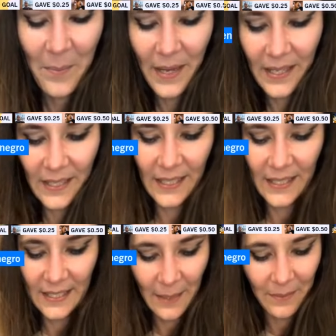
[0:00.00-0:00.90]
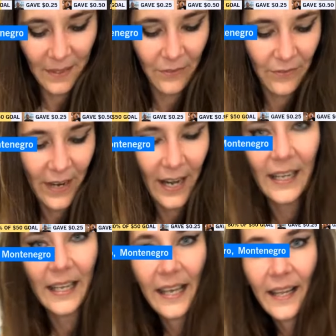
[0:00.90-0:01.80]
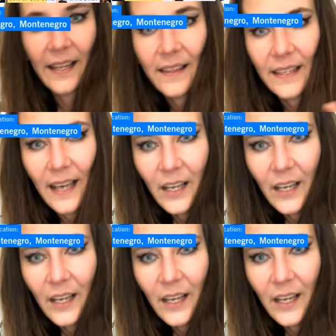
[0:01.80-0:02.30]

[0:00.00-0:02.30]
But it seems fairly healthy.